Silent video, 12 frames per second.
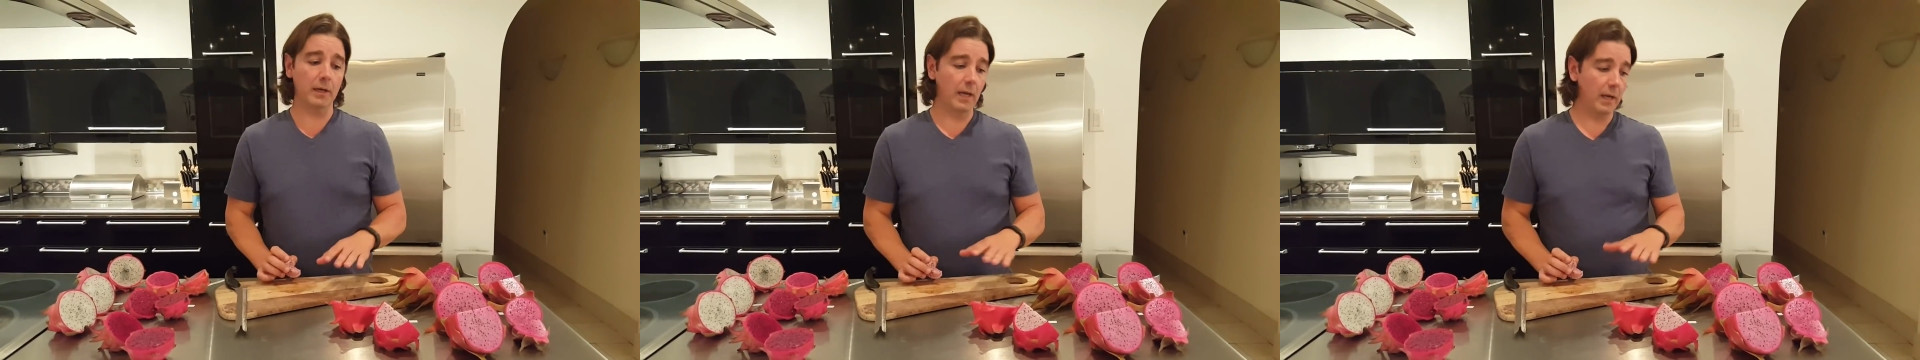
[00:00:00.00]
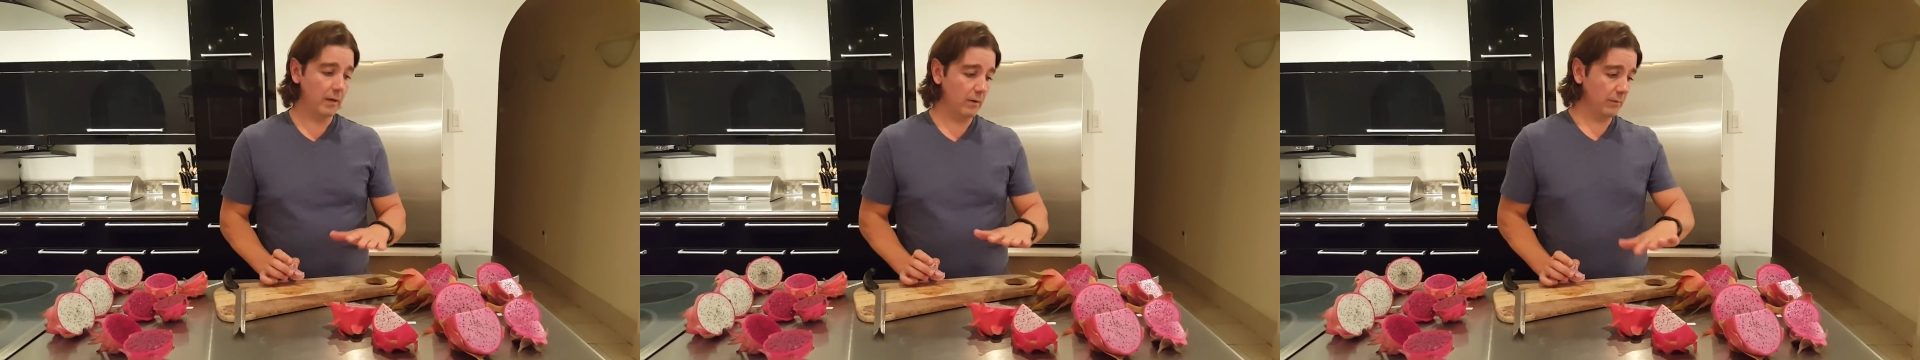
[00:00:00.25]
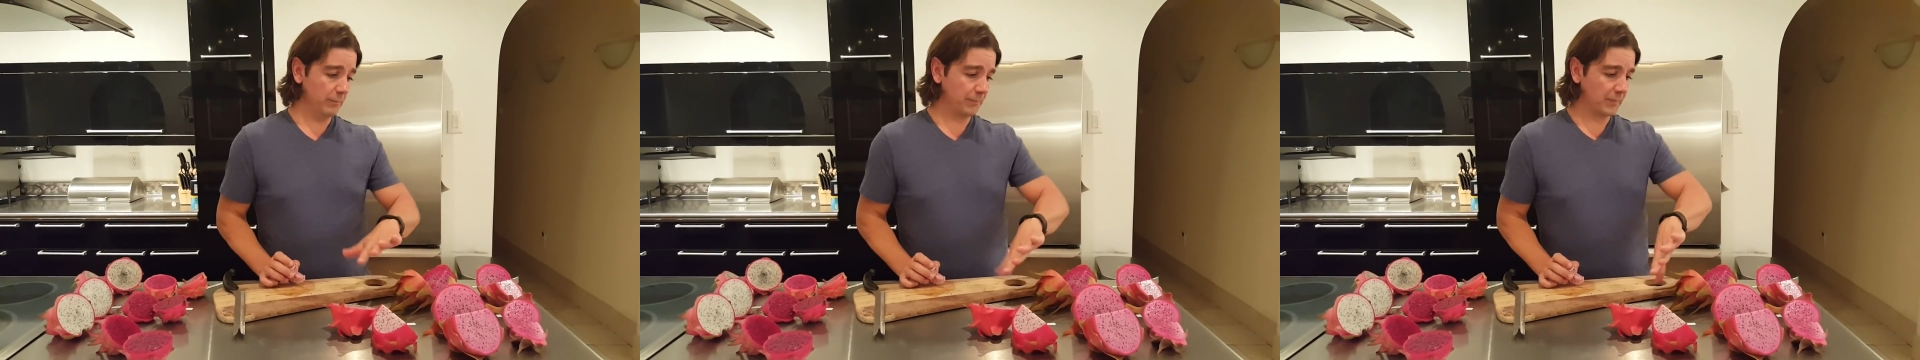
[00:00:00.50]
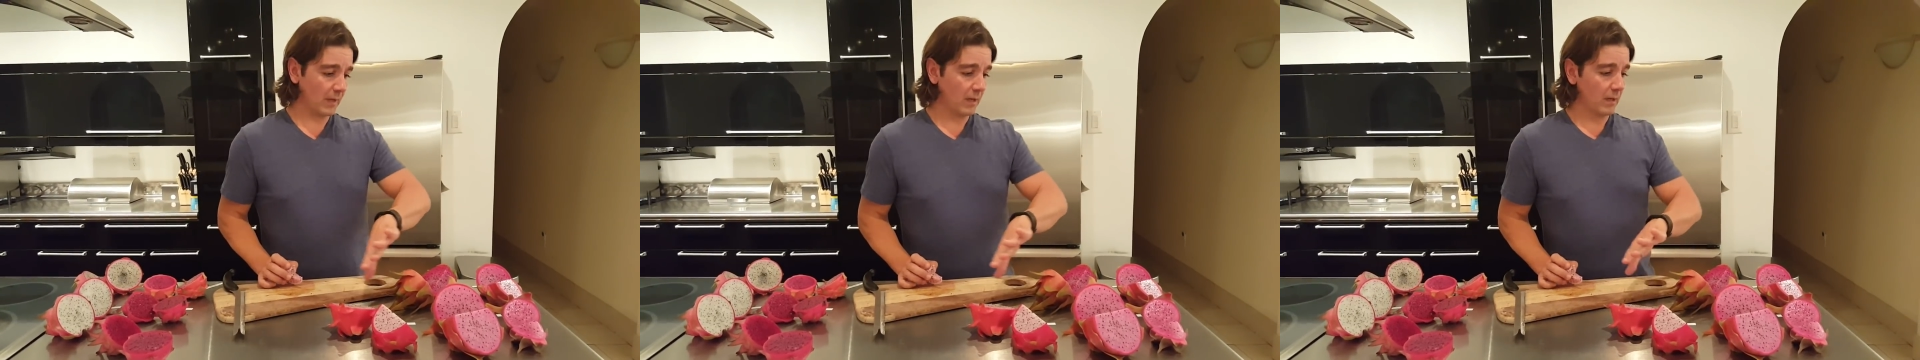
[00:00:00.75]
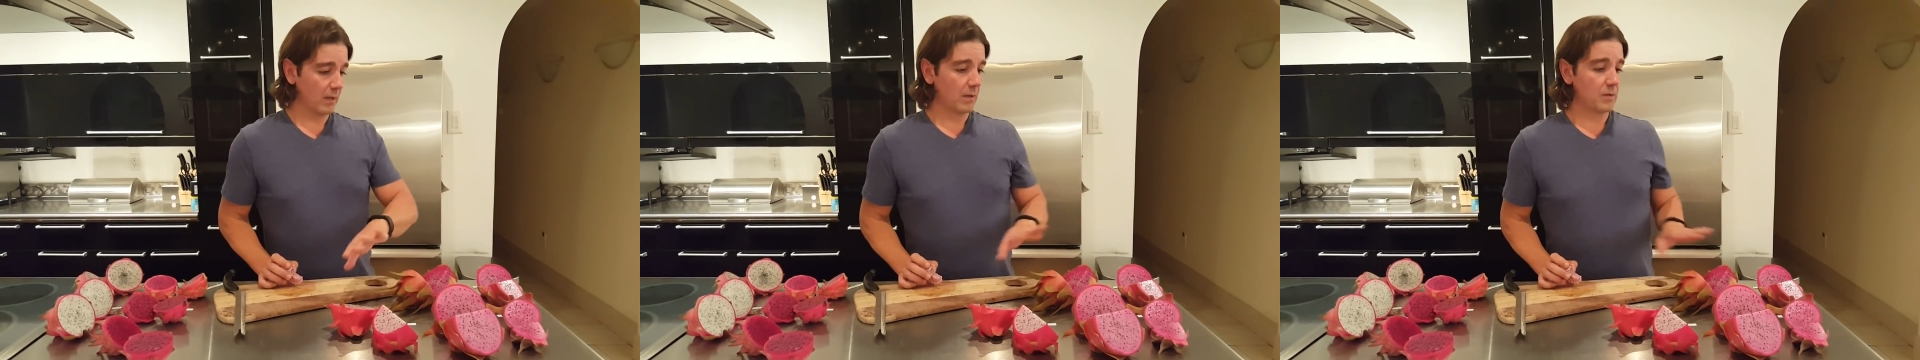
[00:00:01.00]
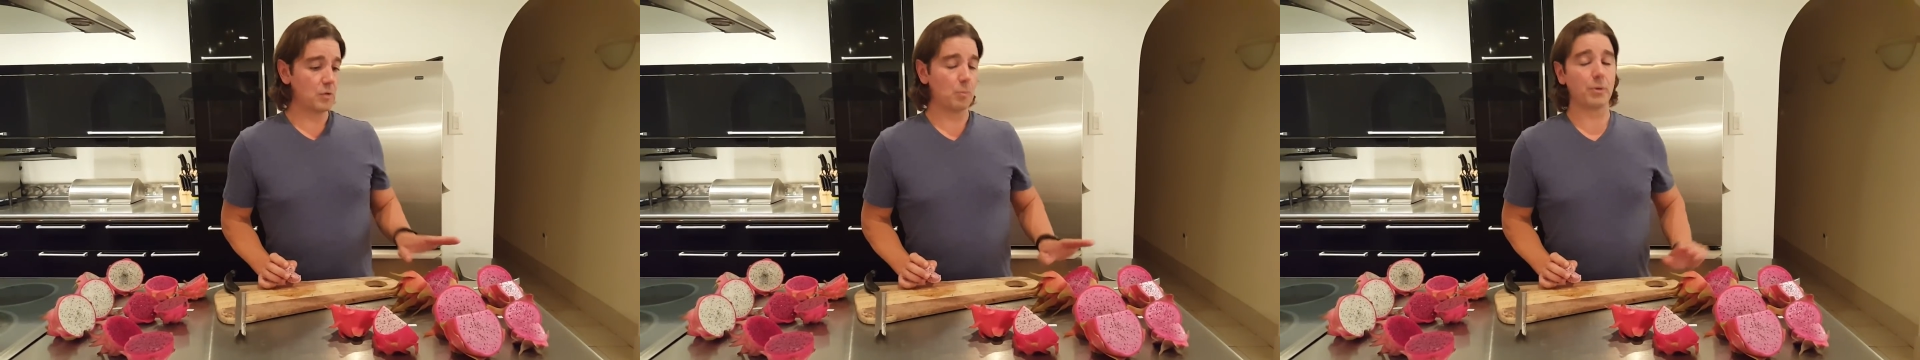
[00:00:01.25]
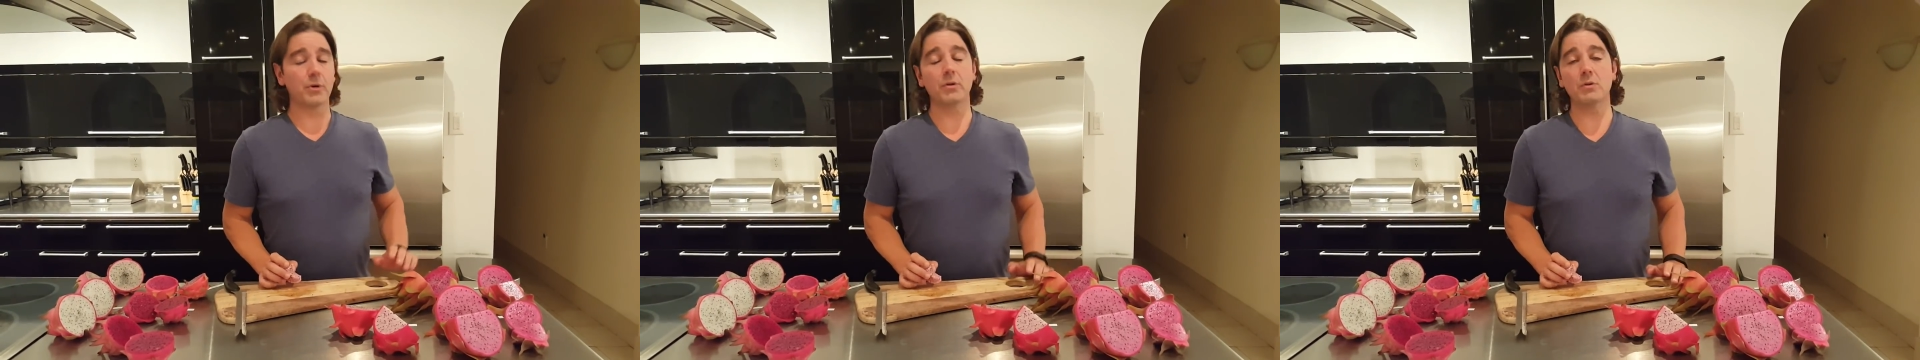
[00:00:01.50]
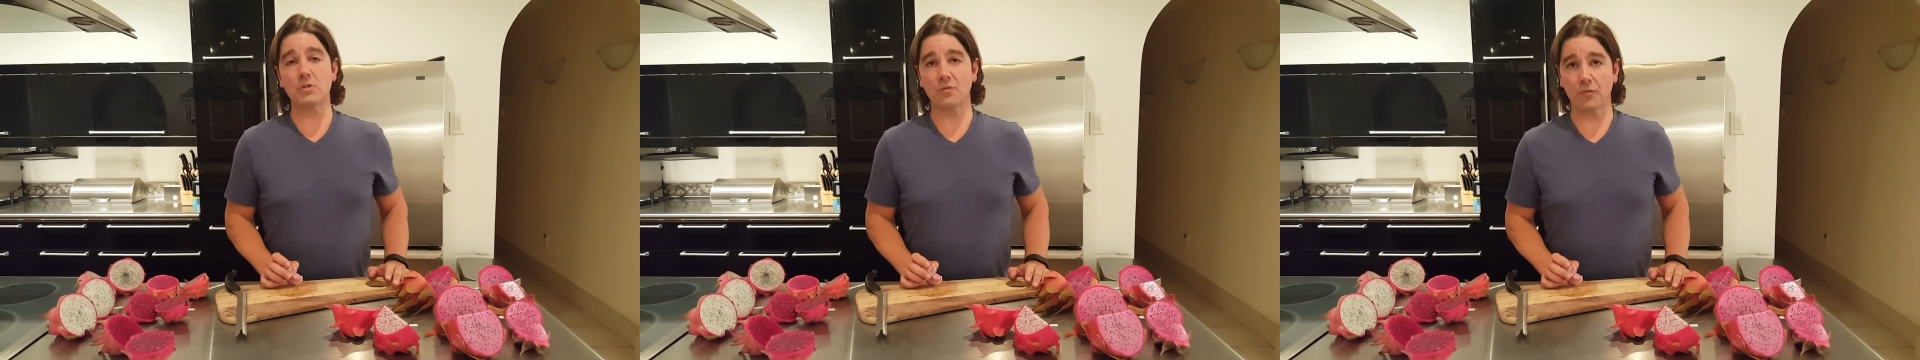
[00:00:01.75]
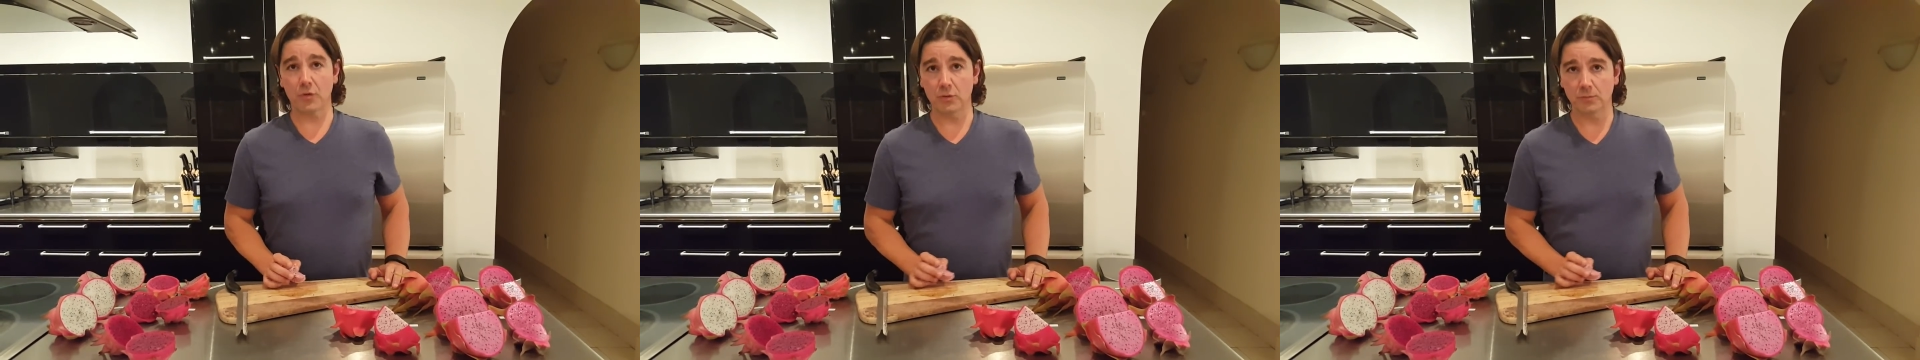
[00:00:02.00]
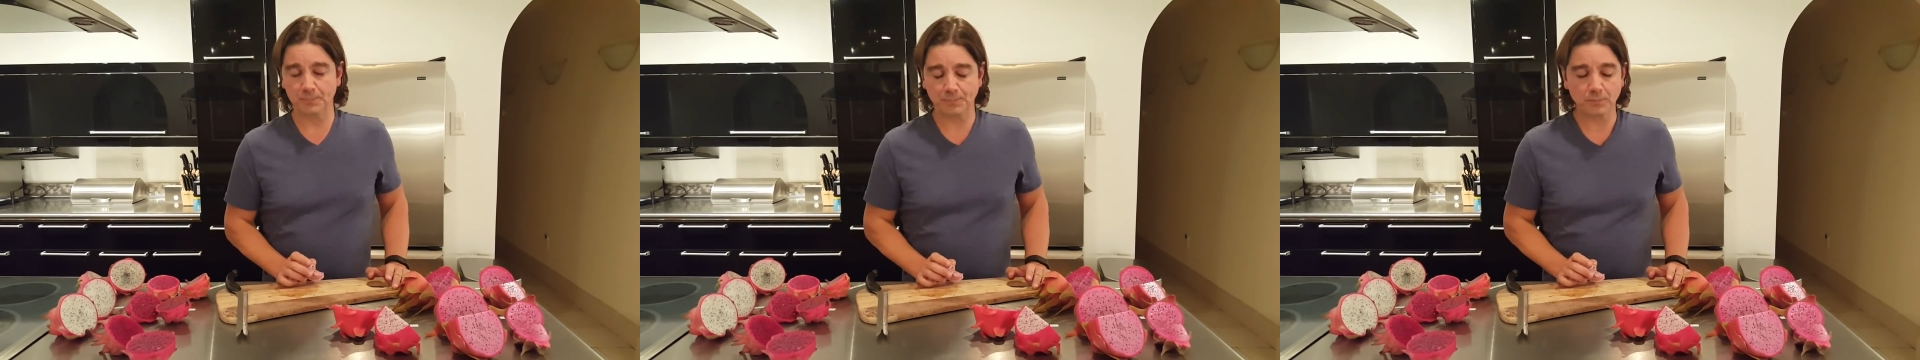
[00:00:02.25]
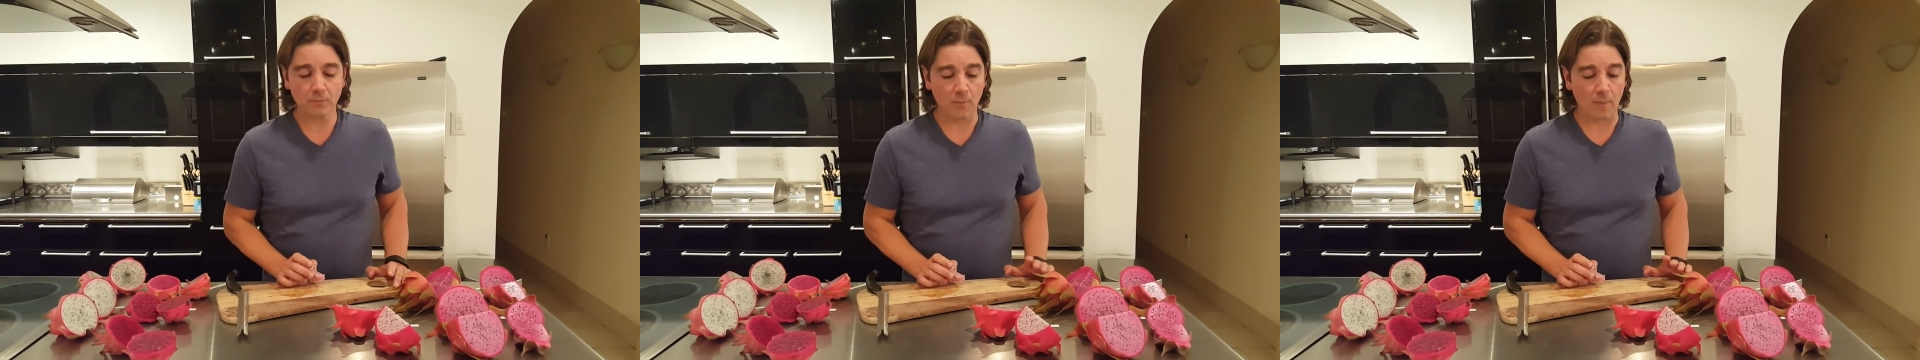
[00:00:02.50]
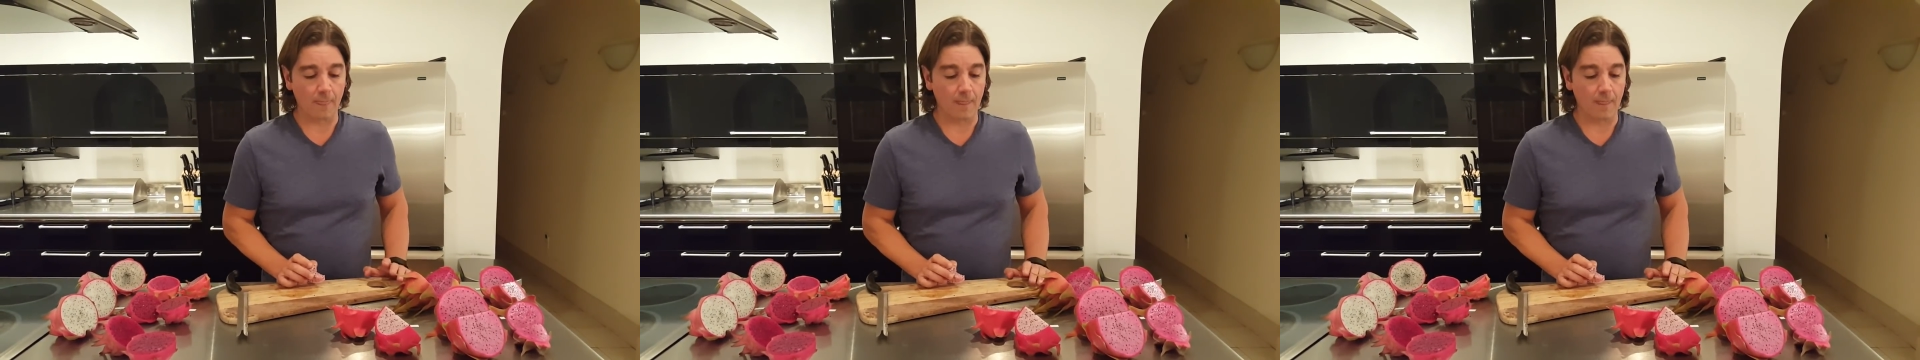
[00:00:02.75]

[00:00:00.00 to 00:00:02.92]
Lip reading: pollinator to produce fruit.